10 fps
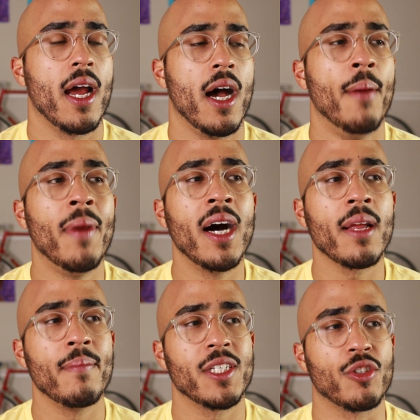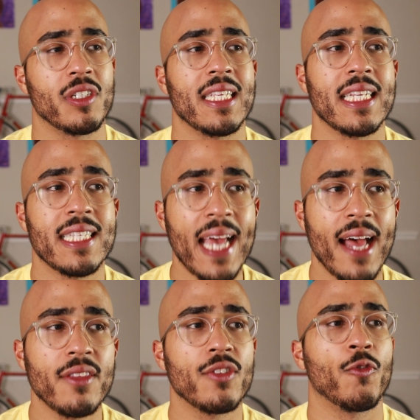among Mr. C
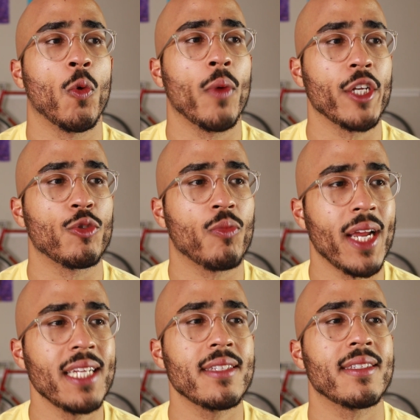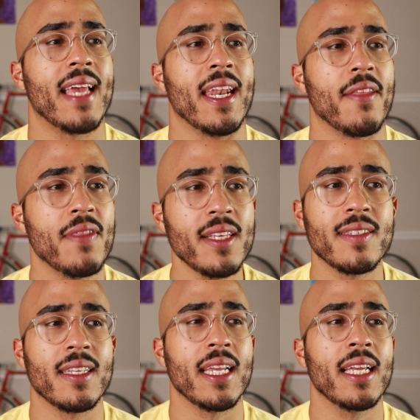deaths for which race and
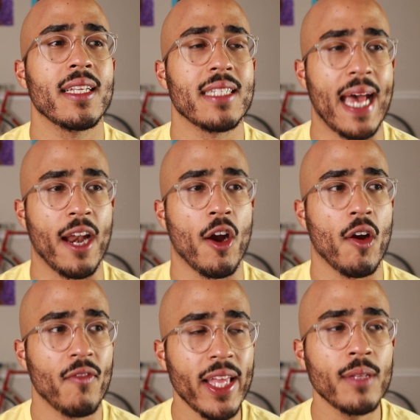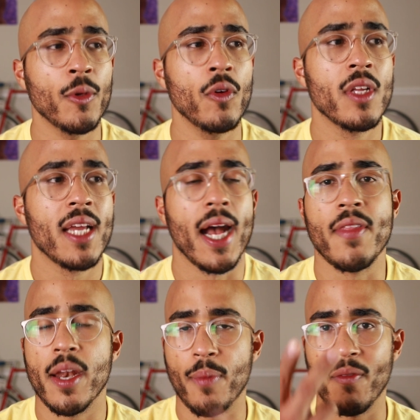ethnicity data are available, and
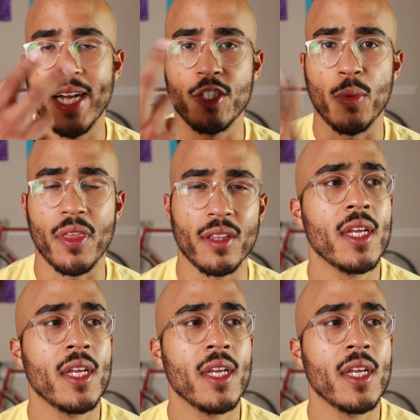then it provides you with